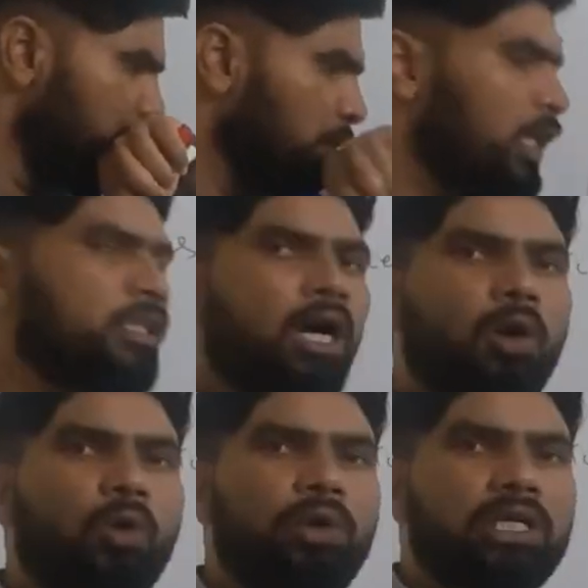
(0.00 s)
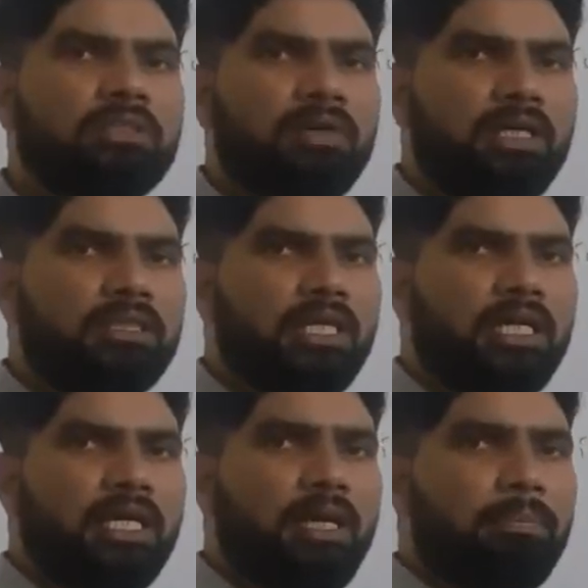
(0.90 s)
the owners will decide
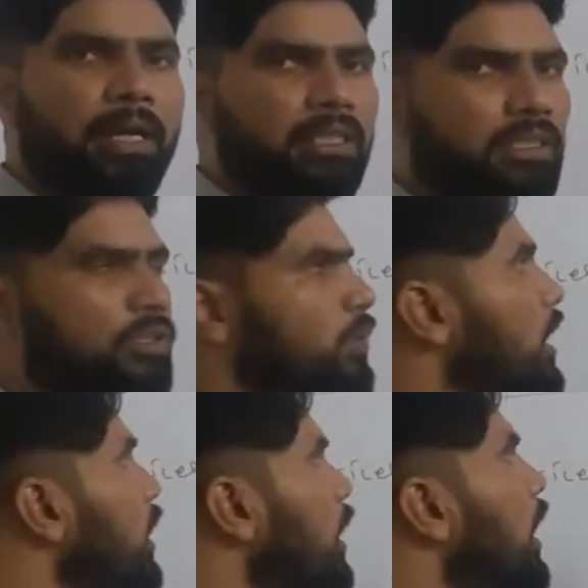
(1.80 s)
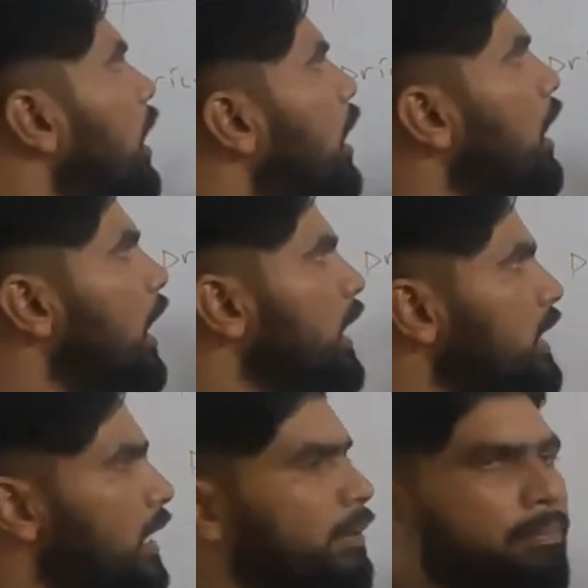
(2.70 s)
the prices, okay. In
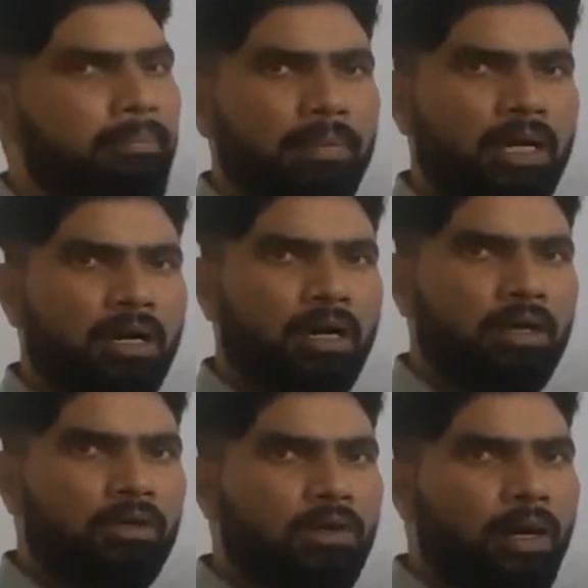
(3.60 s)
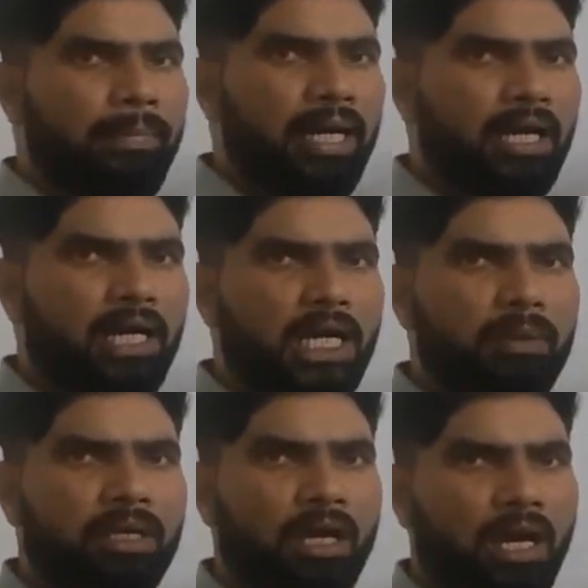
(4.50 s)
the command
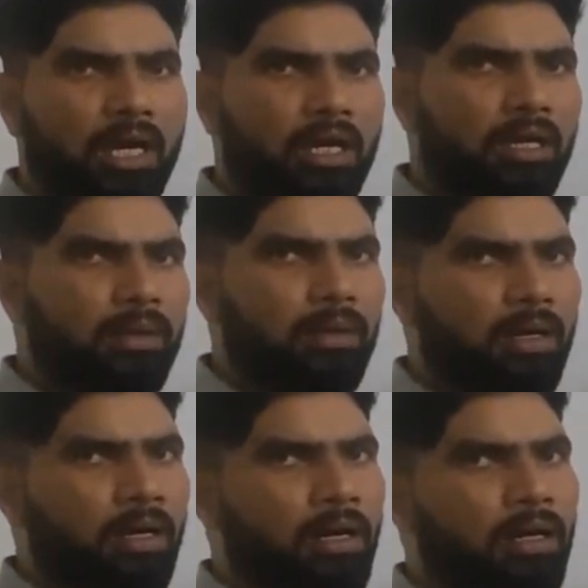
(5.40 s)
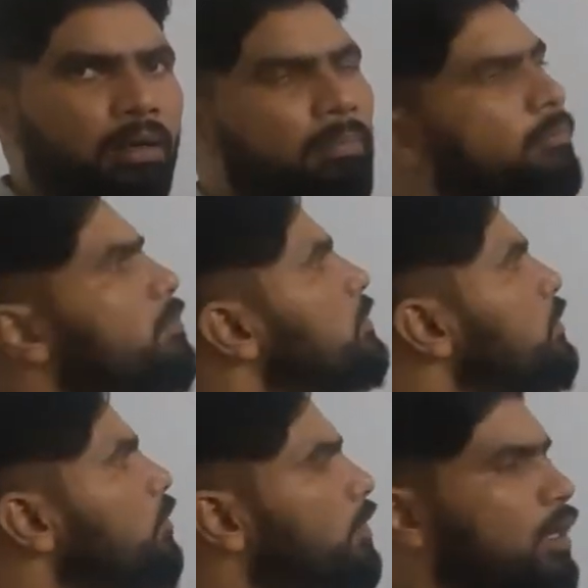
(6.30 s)
economy, I
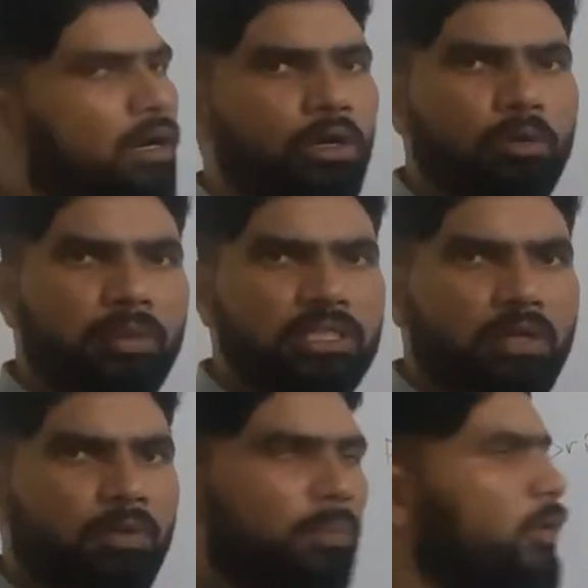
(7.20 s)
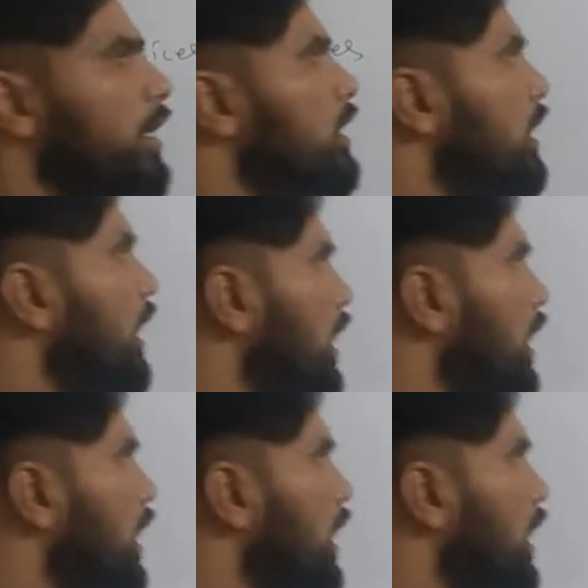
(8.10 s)
forgot to mention one point. There